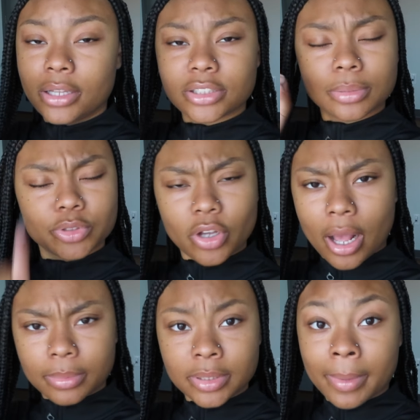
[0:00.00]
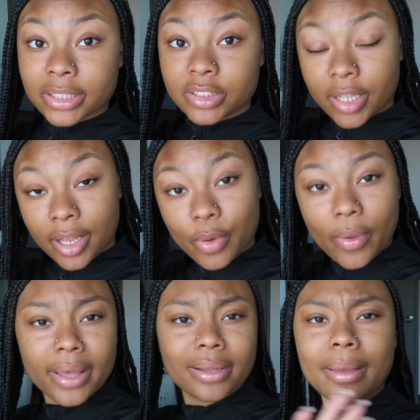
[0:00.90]
Subscribe to my
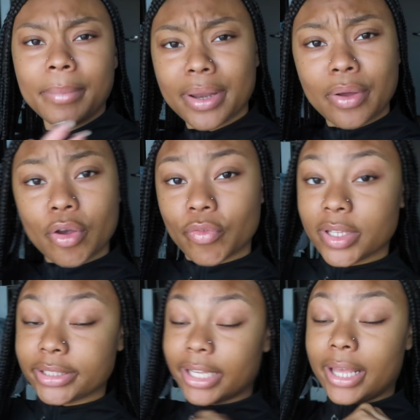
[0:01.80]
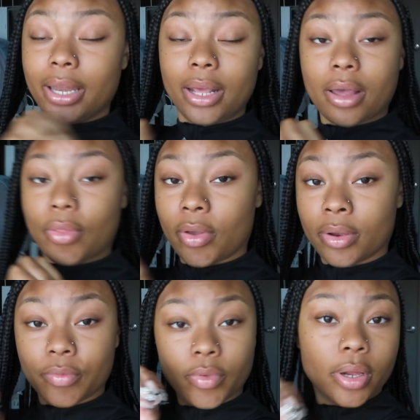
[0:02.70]
channel and let me know if it's any
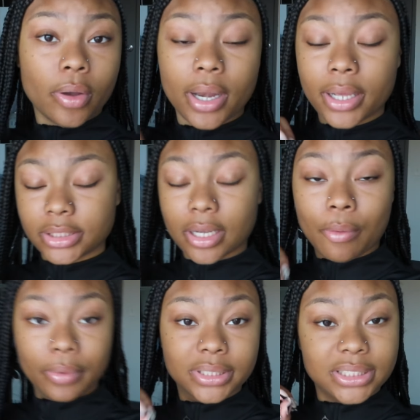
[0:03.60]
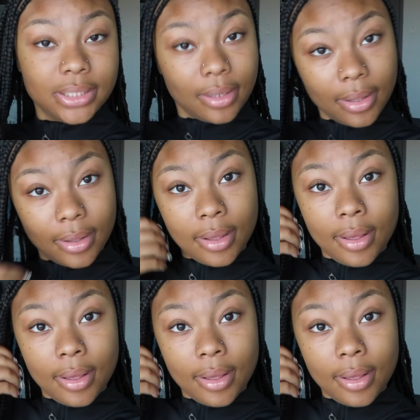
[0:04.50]
other video ideas y'all want to see